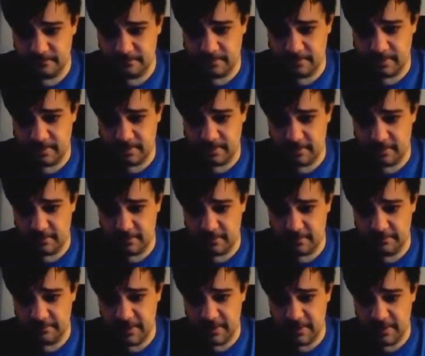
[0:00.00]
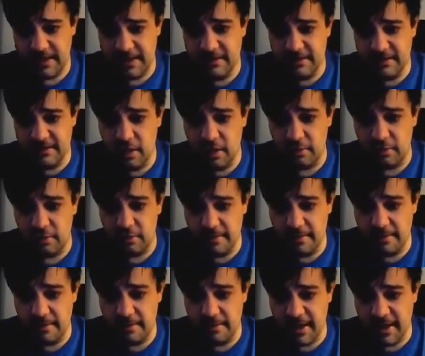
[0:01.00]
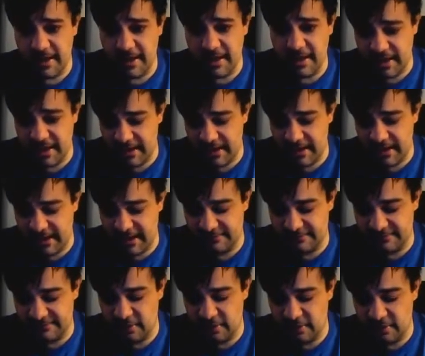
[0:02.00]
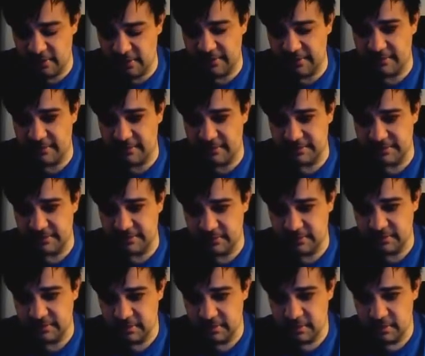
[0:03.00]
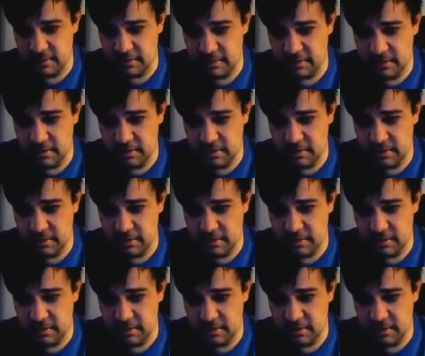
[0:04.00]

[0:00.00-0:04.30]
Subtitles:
George then, did they? Yeah, so it's, no, I mean, I answered no to the question.